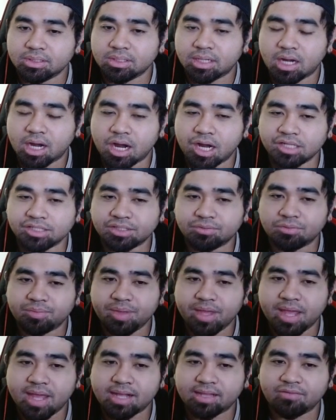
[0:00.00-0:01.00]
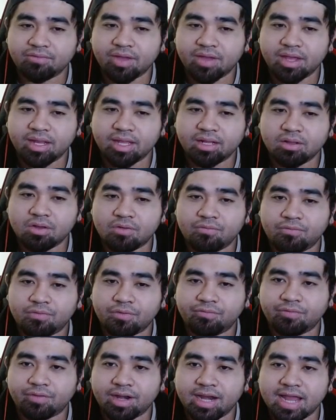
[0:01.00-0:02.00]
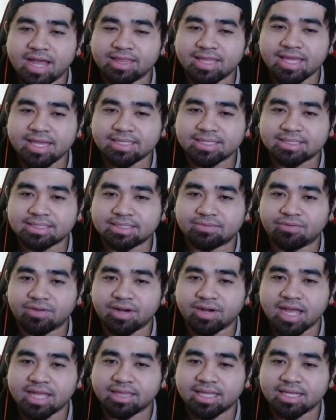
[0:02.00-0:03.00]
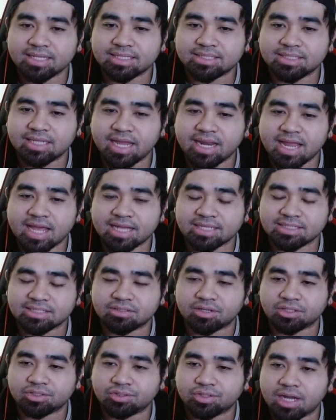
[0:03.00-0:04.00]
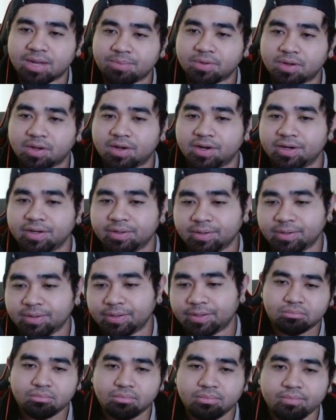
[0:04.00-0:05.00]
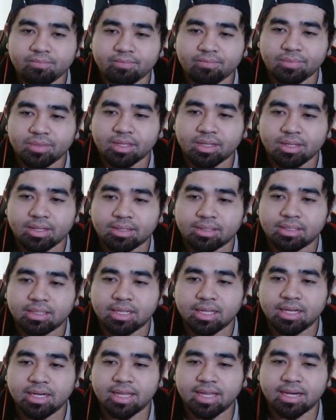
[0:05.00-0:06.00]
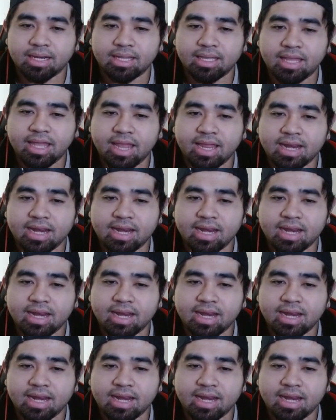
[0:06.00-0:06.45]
Argent will be activated. Go for Fanatics. Fanatics, gain access to the trap card. And then gain